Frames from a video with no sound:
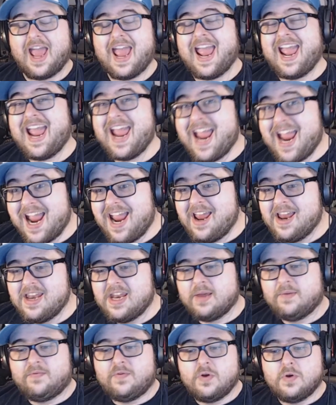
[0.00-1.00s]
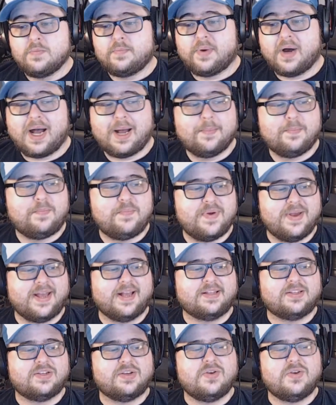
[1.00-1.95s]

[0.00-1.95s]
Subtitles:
And if you bought bits,